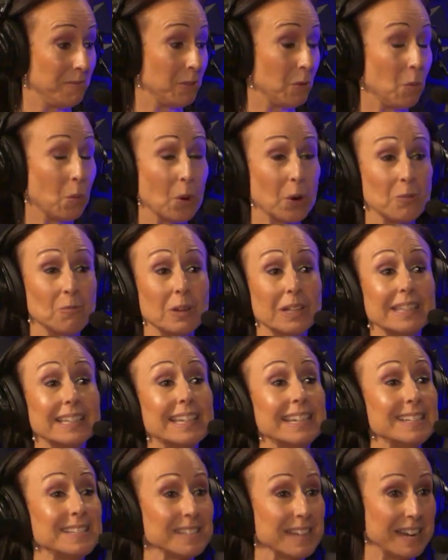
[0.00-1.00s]
the word
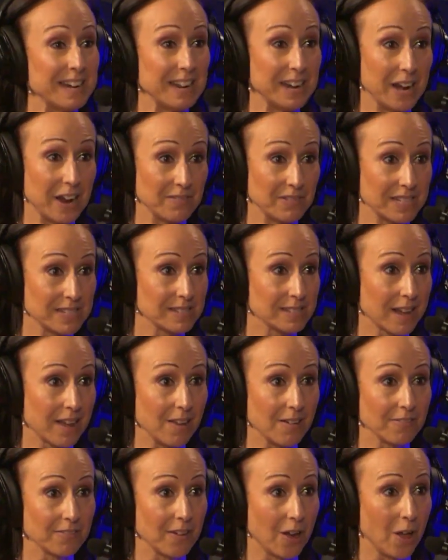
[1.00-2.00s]
release in and of
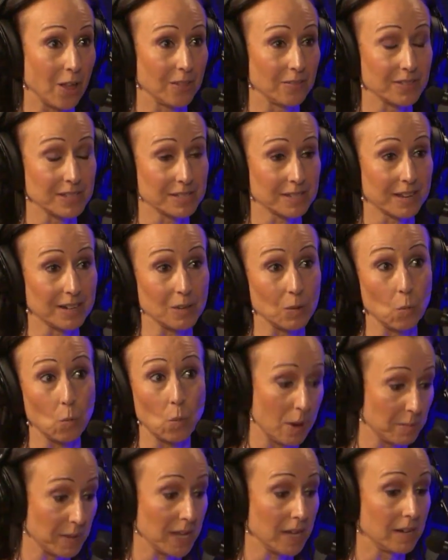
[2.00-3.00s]
itself, all of a sudden
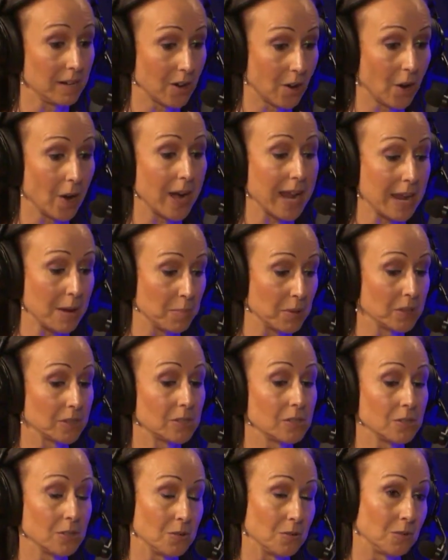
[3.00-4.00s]
women are able
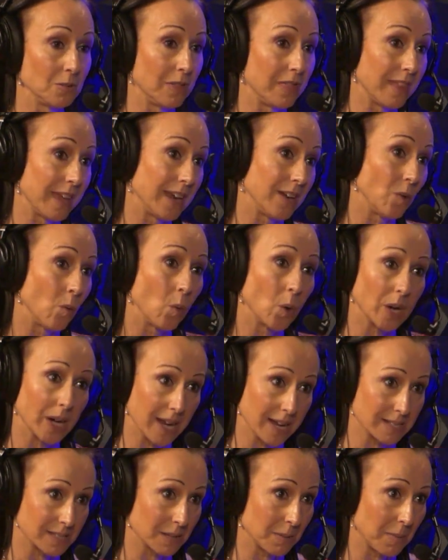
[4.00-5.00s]
to then
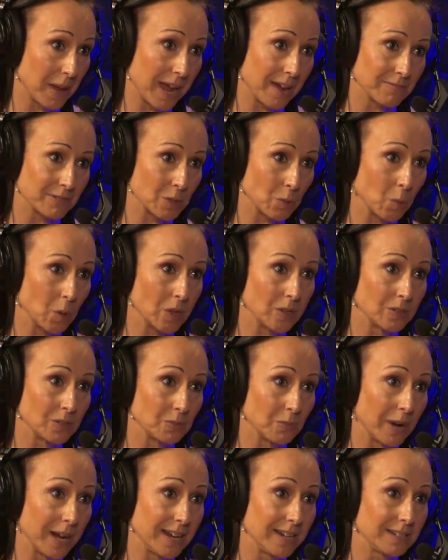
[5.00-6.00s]
orgasm afterwards,
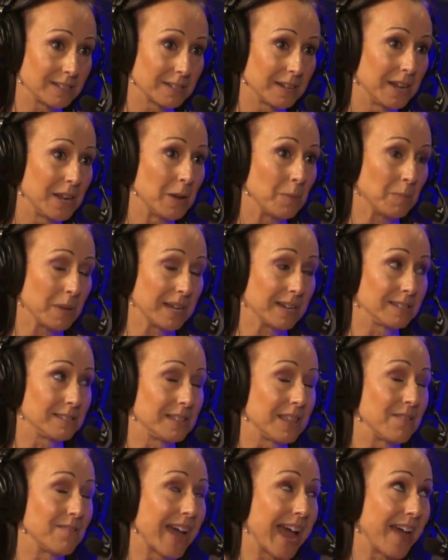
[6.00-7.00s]
right? Because
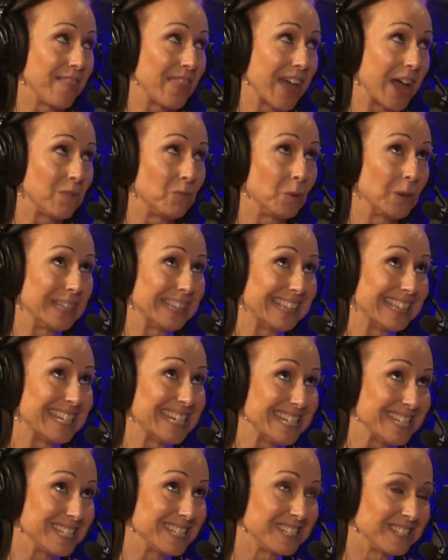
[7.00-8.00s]
they've had that
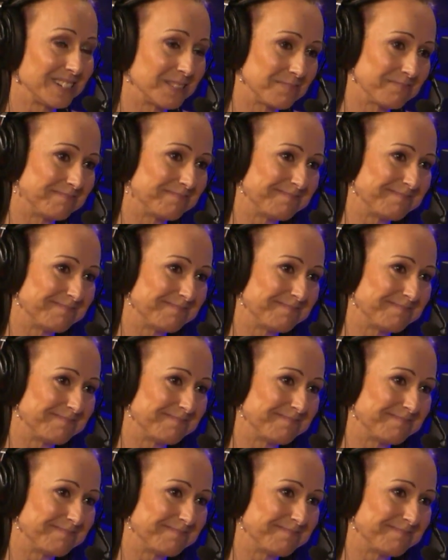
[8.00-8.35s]
release.